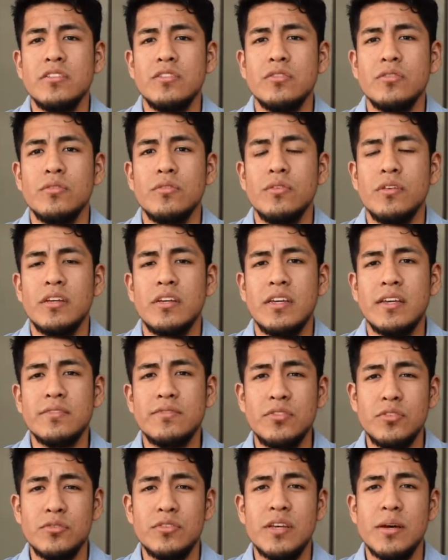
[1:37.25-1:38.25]
So it
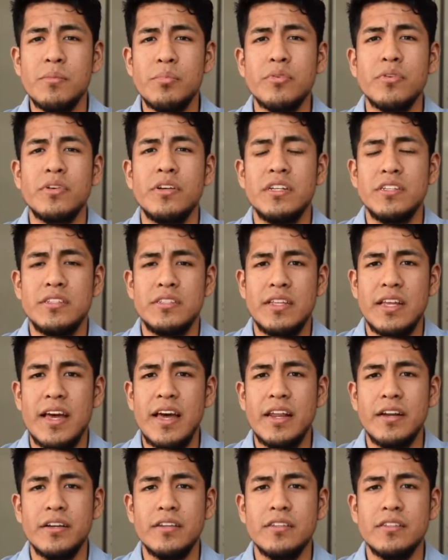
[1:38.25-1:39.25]
gives you temporary
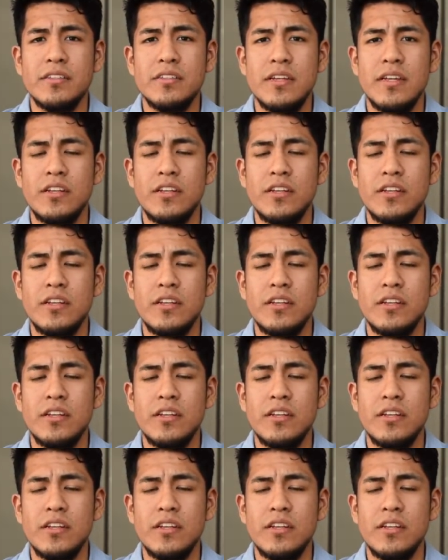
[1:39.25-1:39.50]
status,